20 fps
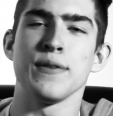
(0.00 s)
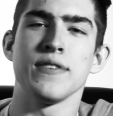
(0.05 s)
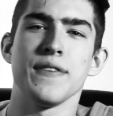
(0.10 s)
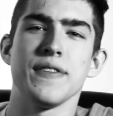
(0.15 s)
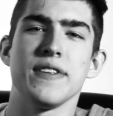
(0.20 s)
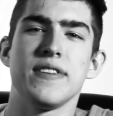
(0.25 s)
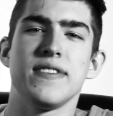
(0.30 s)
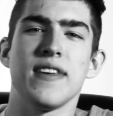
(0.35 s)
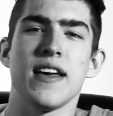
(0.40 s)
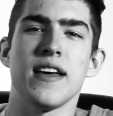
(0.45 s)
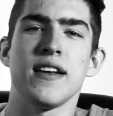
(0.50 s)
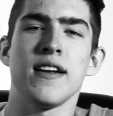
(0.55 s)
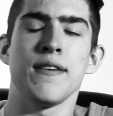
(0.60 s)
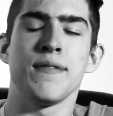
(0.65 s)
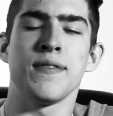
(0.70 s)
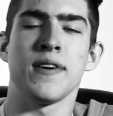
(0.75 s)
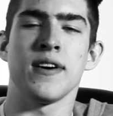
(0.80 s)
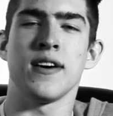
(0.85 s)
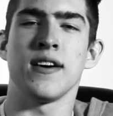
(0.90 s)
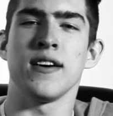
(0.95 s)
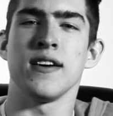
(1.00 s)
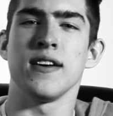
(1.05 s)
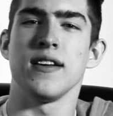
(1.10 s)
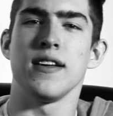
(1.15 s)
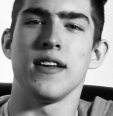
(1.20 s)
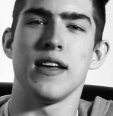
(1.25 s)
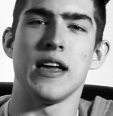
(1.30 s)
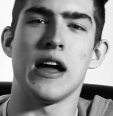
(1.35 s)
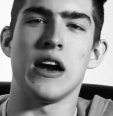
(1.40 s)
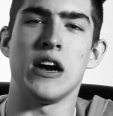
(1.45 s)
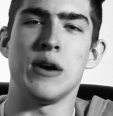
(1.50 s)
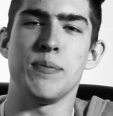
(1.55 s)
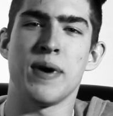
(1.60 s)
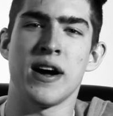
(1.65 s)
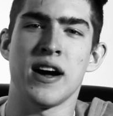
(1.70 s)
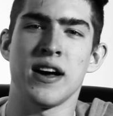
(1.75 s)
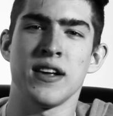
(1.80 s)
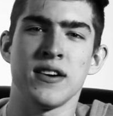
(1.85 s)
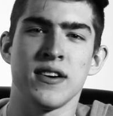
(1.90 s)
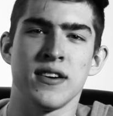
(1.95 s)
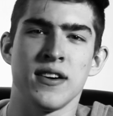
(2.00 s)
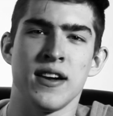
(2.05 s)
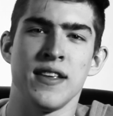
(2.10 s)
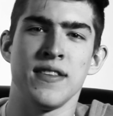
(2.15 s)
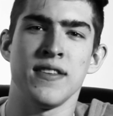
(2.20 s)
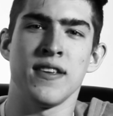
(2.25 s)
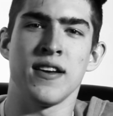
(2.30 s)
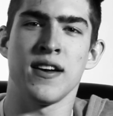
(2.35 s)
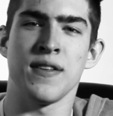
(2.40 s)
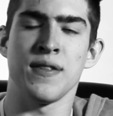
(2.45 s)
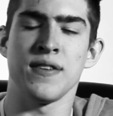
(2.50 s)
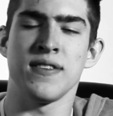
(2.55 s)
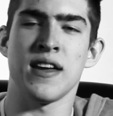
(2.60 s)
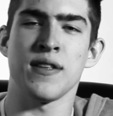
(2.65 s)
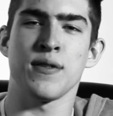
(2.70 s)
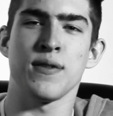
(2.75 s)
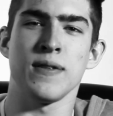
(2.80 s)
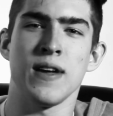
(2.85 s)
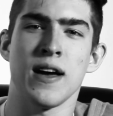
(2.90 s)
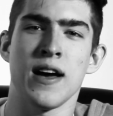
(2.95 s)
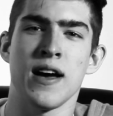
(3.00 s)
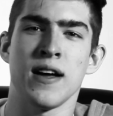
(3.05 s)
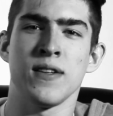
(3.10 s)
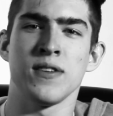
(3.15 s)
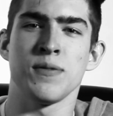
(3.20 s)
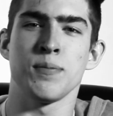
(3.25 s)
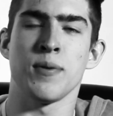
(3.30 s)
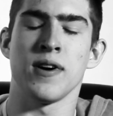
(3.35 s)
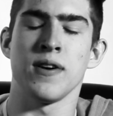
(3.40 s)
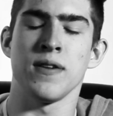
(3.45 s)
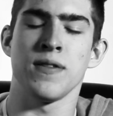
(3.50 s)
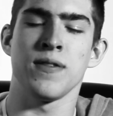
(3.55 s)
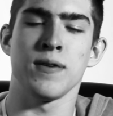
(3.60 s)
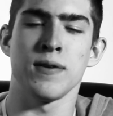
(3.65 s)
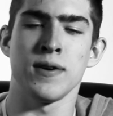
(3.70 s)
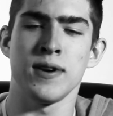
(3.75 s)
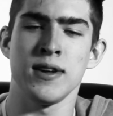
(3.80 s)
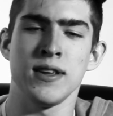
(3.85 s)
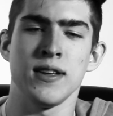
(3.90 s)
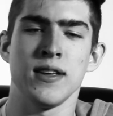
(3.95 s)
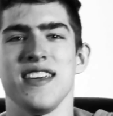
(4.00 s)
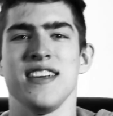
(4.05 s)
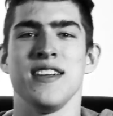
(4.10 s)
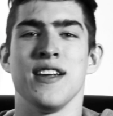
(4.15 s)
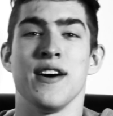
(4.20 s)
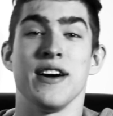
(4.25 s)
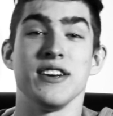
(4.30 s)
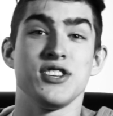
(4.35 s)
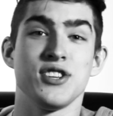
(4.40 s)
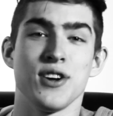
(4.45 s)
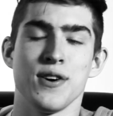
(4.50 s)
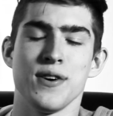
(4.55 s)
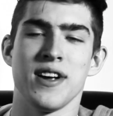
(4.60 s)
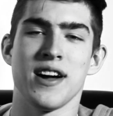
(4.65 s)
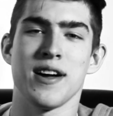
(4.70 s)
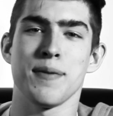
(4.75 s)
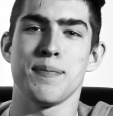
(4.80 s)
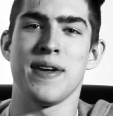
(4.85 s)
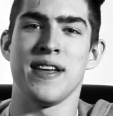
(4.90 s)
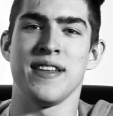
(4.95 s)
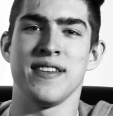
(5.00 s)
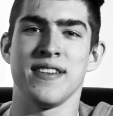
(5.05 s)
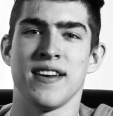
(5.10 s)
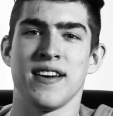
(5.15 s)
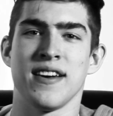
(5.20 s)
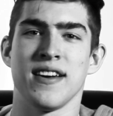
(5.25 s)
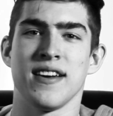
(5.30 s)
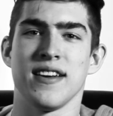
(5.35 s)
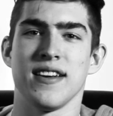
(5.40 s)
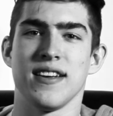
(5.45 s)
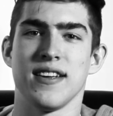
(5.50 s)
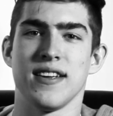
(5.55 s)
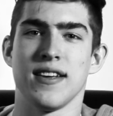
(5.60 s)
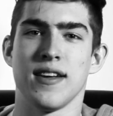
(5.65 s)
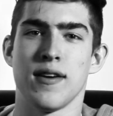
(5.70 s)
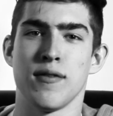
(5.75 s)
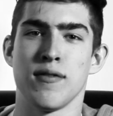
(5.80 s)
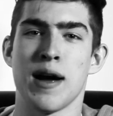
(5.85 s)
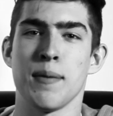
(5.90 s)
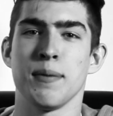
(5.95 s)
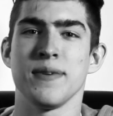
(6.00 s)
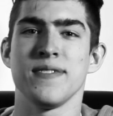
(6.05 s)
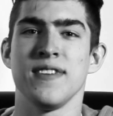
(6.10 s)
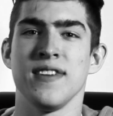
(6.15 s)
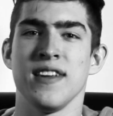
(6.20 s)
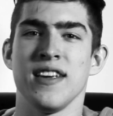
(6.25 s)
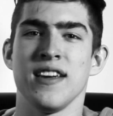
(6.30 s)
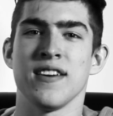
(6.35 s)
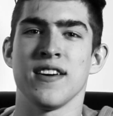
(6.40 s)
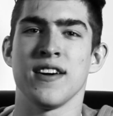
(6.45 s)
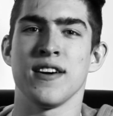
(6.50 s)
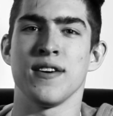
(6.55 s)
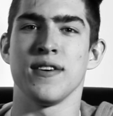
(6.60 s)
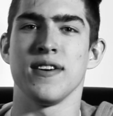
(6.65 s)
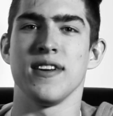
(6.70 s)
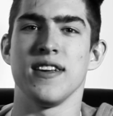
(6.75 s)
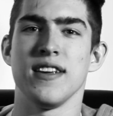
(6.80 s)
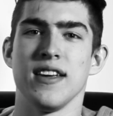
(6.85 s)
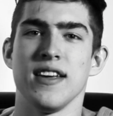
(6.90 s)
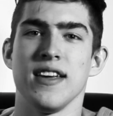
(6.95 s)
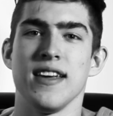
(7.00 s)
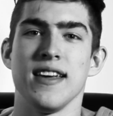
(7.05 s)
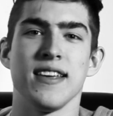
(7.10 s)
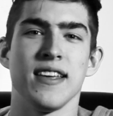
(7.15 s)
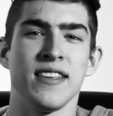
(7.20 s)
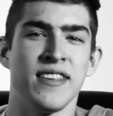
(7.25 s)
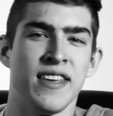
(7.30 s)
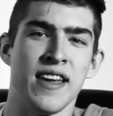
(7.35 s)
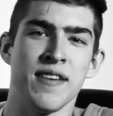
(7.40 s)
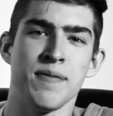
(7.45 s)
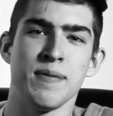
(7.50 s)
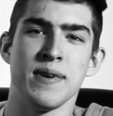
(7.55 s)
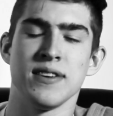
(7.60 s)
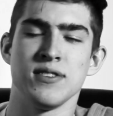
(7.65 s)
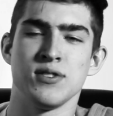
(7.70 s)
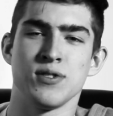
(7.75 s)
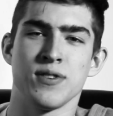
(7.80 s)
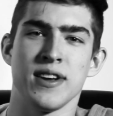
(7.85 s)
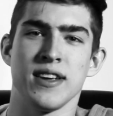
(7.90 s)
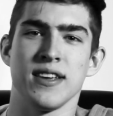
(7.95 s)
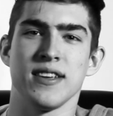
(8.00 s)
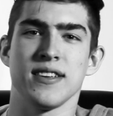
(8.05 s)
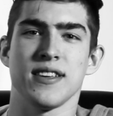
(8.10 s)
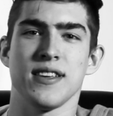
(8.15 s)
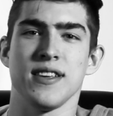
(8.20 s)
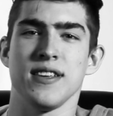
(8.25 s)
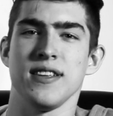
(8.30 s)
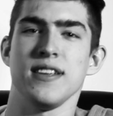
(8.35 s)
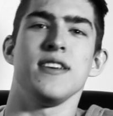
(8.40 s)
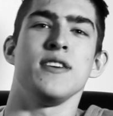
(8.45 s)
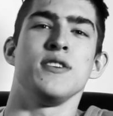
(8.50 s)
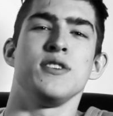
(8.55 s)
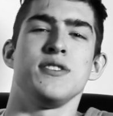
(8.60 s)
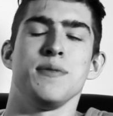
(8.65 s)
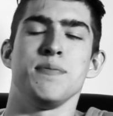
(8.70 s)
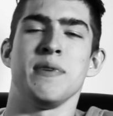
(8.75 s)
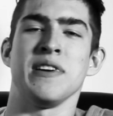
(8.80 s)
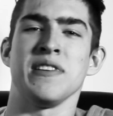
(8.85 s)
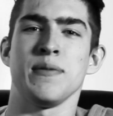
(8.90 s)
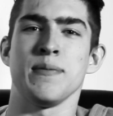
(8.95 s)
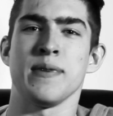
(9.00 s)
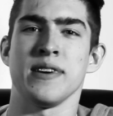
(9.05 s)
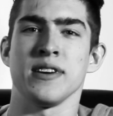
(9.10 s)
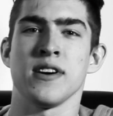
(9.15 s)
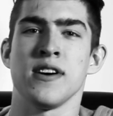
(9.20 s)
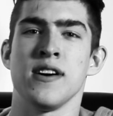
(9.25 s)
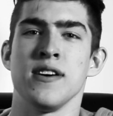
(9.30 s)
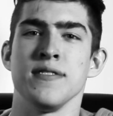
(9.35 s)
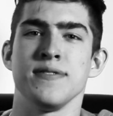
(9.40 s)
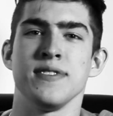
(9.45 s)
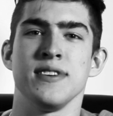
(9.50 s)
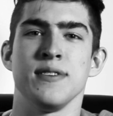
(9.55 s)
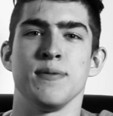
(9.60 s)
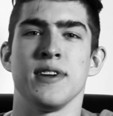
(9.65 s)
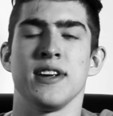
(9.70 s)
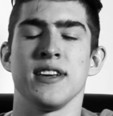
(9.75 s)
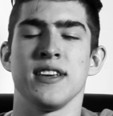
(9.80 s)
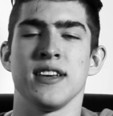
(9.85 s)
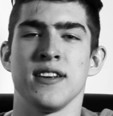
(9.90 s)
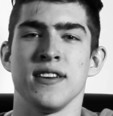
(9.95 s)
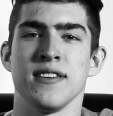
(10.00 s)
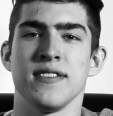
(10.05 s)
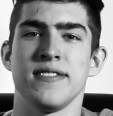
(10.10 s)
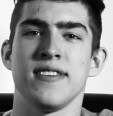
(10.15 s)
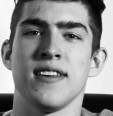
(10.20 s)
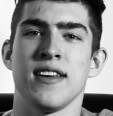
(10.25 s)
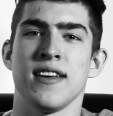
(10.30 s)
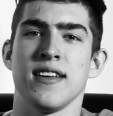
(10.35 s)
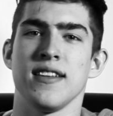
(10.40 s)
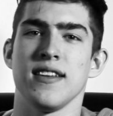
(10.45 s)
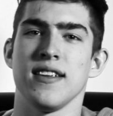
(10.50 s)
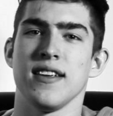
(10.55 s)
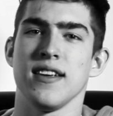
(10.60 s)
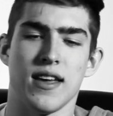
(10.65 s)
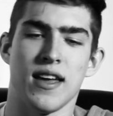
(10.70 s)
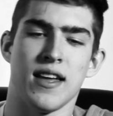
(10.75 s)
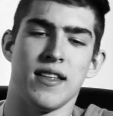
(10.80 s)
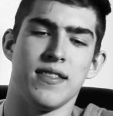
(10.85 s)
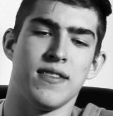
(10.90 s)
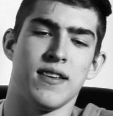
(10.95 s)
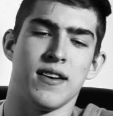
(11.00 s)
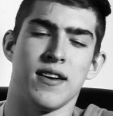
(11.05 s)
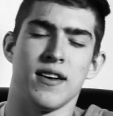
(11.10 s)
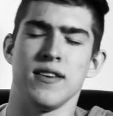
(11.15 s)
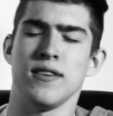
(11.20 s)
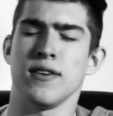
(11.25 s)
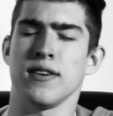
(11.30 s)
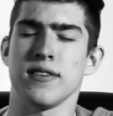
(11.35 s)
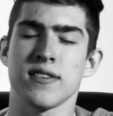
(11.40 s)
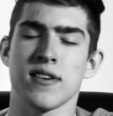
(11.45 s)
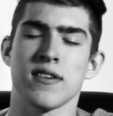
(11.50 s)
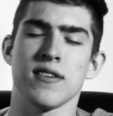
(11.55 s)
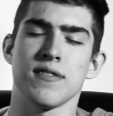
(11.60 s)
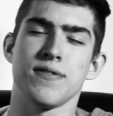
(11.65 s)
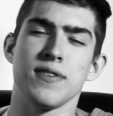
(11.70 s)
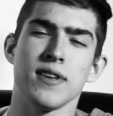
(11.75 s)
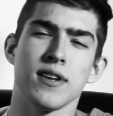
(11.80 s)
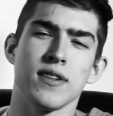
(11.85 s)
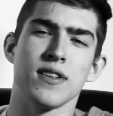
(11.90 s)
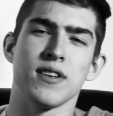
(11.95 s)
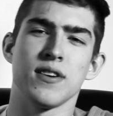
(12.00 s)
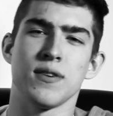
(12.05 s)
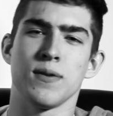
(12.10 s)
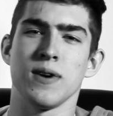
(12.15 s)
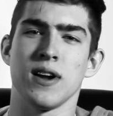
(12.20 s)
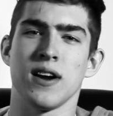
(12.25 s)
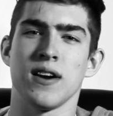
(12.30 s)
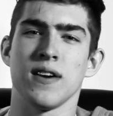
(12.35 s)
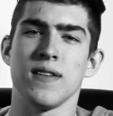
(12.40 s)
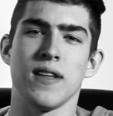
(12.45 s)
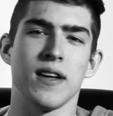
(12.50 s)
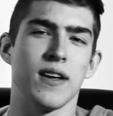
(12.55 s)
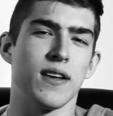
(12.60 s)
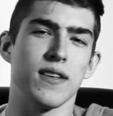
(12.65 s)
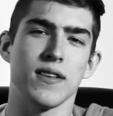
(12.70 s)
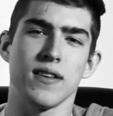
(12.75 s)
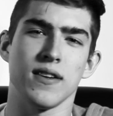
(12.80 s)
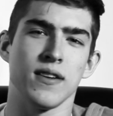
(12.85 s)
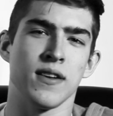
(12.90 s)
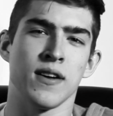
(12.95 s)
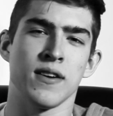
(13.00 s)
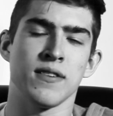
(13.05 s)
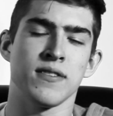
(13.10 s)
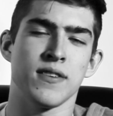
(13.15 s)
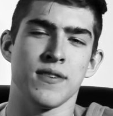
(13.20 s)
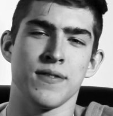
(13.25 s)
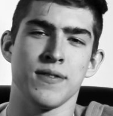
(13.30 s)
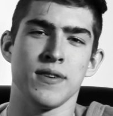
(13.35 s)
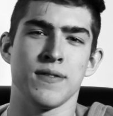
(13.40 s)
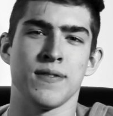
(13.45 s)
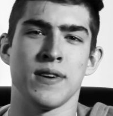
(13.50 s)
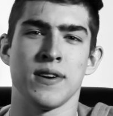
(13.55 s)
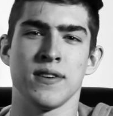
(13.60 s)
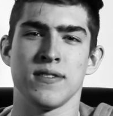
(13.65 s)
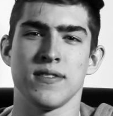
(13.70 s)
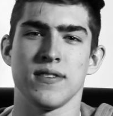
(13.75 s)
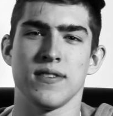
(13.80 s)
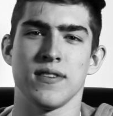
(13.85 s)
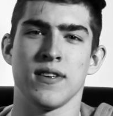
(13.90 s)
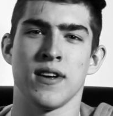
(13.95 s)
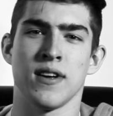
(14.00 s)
I was on the set of Harry Potter and the Deathly Hallows Part 3. I showed up and Robert De Niro gave me a drink. He usually brings me my coffee when I get on set. And I started to feel a little weird. I started to feel very